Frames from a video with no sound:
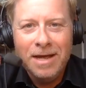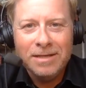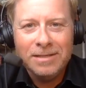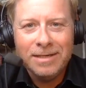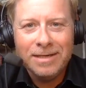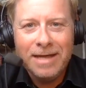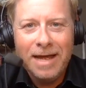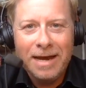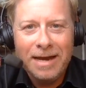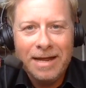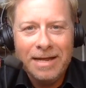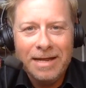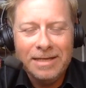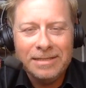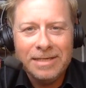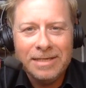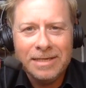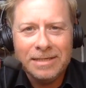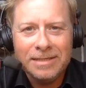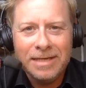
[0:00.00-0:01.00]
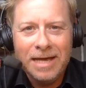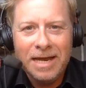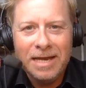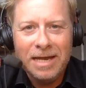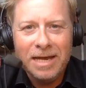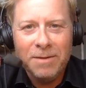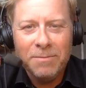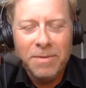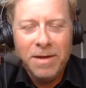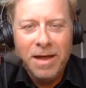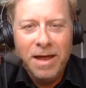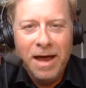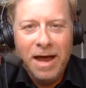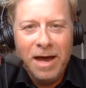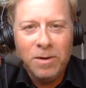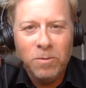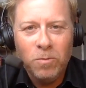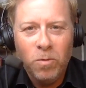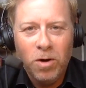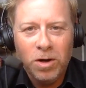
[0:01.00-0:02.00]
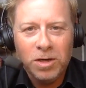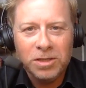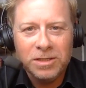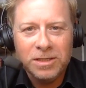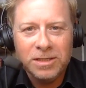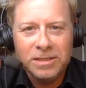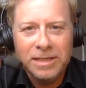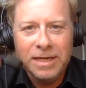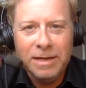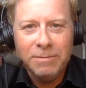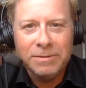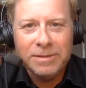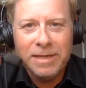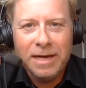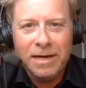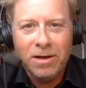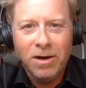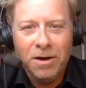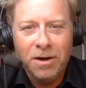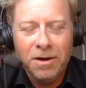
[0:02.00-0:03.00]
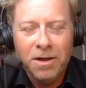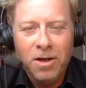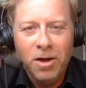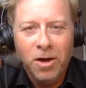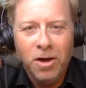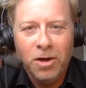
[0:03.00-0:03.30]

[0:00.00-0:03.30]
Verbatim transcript: to get into the stadium and watch this team take on